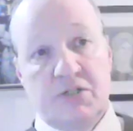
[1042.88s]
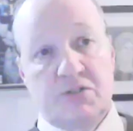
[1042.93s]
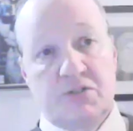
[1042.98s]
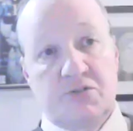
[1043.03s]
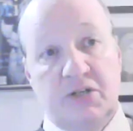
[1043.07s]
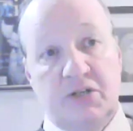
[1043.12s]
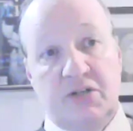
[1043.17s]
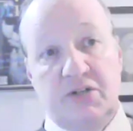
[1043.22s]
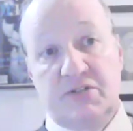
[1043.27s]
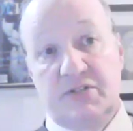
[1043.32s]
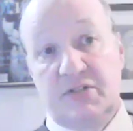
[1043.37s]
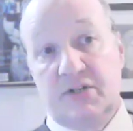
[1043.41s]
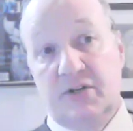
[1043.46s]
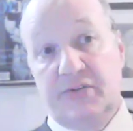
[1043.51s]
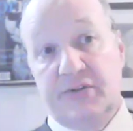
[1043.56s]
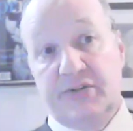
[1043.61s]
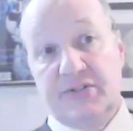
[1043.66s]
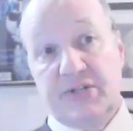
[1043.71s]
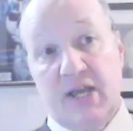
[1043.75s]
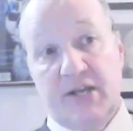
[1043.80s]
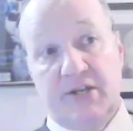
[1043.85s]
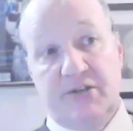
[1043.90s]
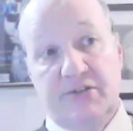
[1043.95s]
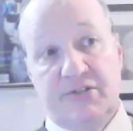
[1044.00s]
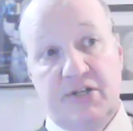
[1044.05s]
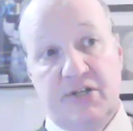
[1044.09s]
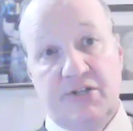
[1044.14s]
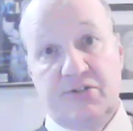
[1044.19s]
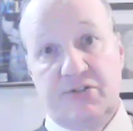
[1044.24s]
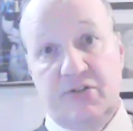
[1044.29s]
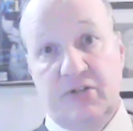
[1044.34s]
interesting because these
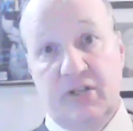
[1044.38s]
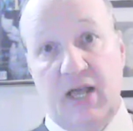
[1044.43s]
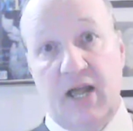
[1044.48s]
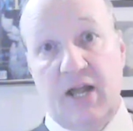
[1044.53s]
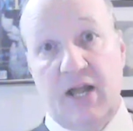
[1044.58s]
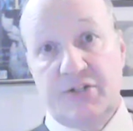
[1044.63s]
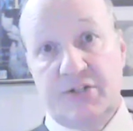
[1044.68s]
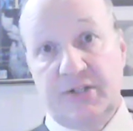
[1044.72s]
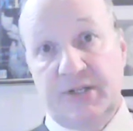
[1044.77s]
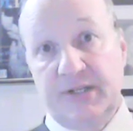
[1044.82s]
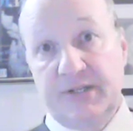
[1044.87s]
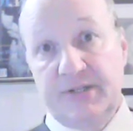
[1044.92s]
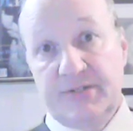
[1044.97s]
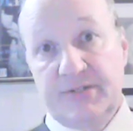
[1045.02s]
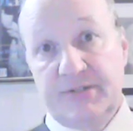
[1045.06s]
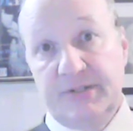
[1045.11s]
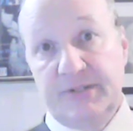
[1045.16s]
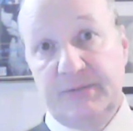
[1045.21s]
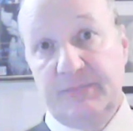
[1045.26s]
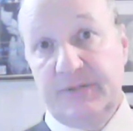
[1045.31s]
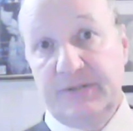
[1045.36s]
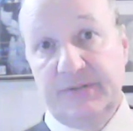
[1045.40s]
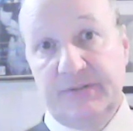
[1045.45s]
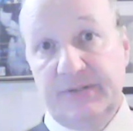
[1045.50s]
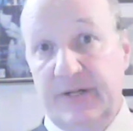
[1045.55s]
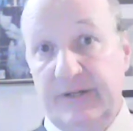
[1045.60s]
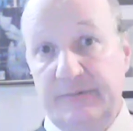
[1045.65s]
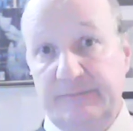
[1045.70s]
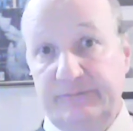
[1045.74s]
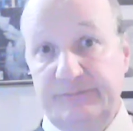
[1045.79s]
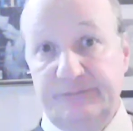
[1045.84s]
accusations are lodged against them, and
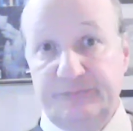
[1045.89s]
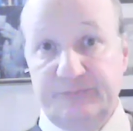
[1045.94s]
yet